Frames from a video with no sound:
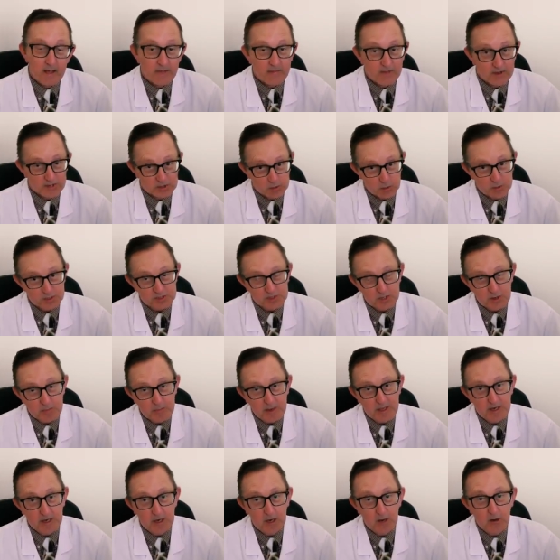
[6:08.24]
There's also
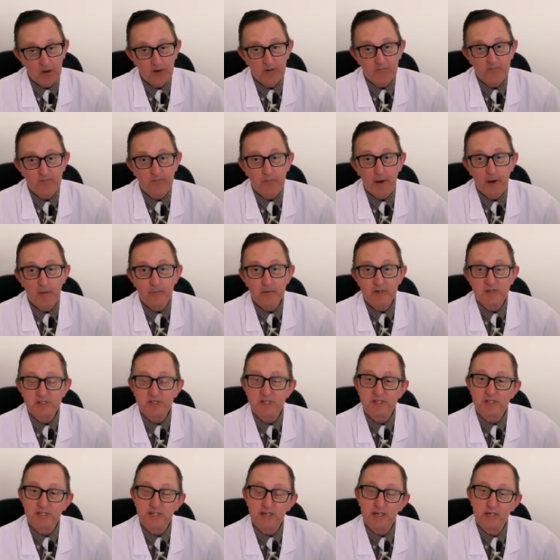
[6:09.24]
been a lot of
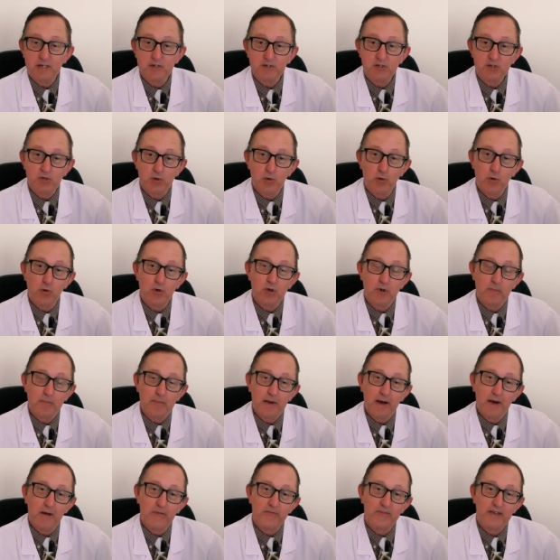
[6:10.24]
publicity and talk
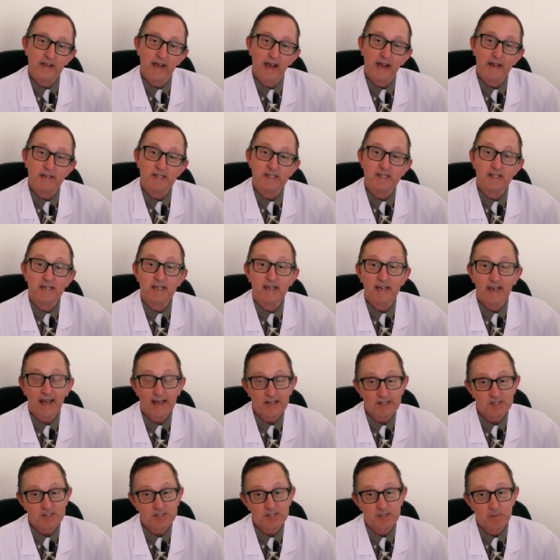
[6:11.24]
about the
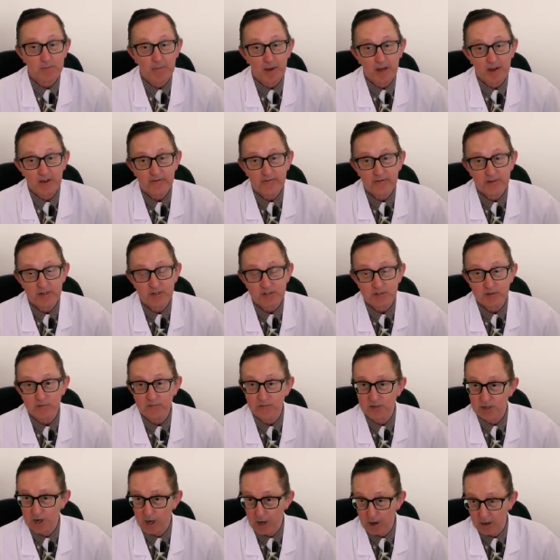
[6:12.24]
anti-cancer benefits
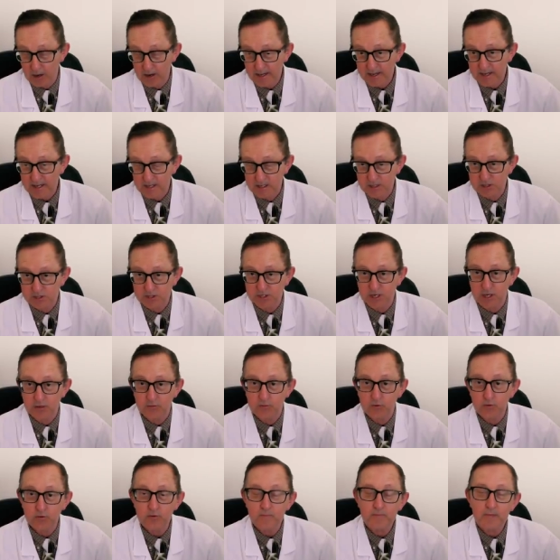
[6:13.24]
of garlic in
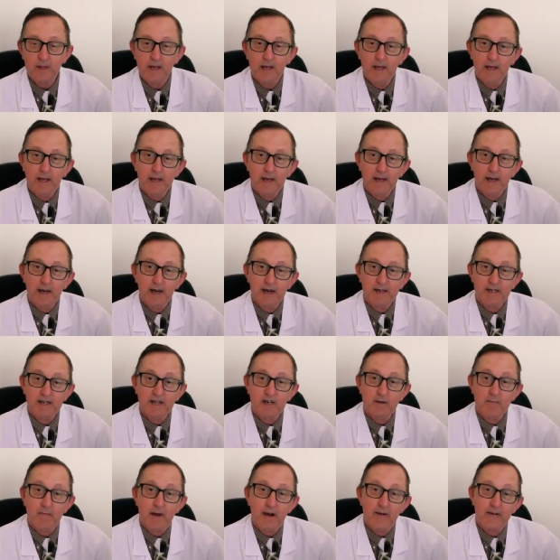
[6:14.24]
general, and
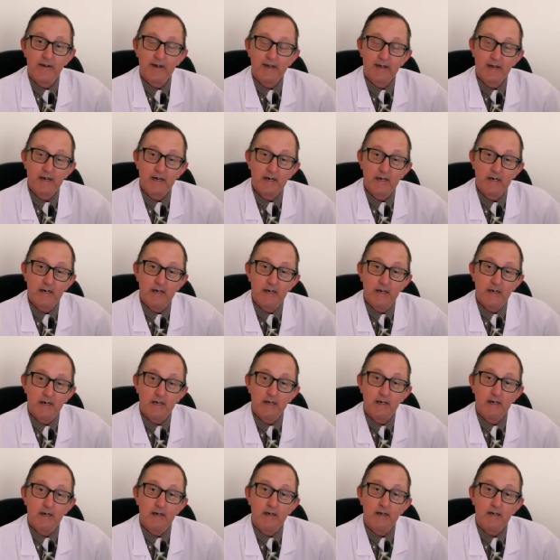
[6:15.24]
in America,
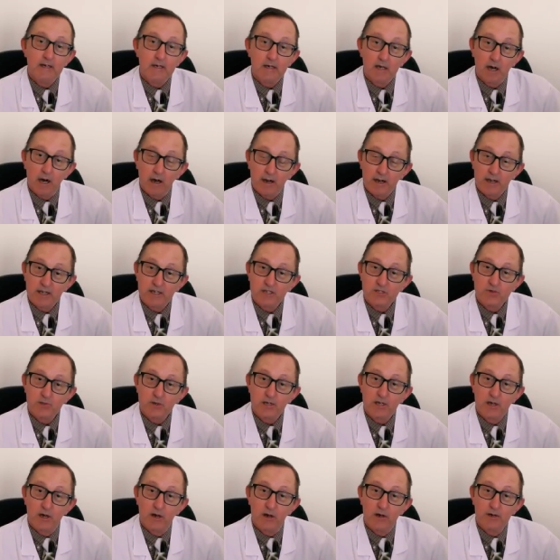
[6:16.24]
garlic is
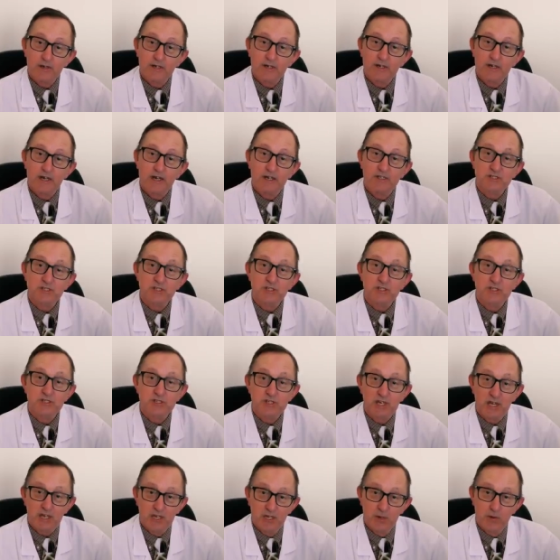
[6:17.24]
regarded as a
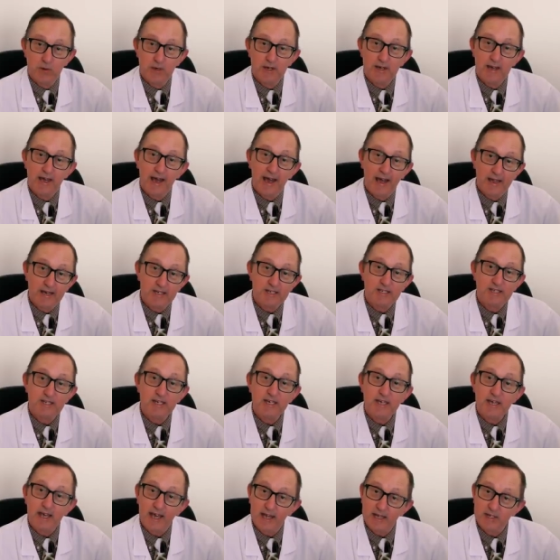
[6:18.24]
genuine
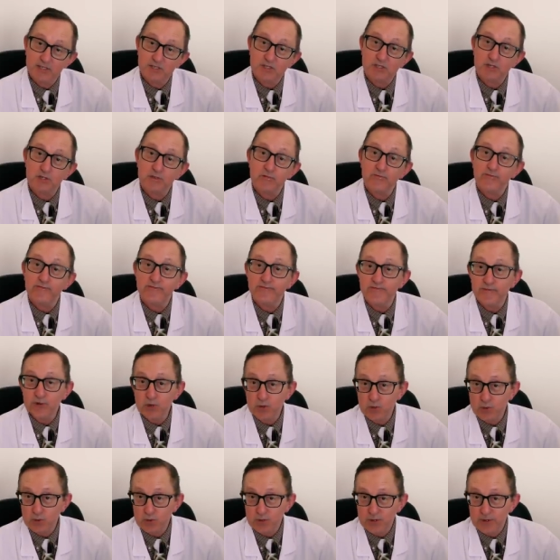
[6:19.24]
anti-cancer
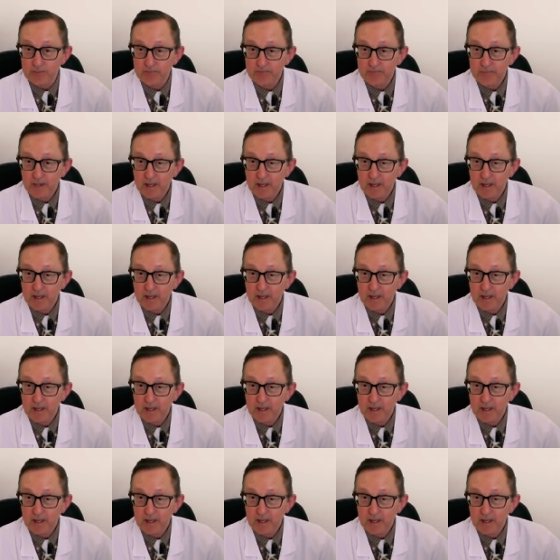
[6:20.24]
food.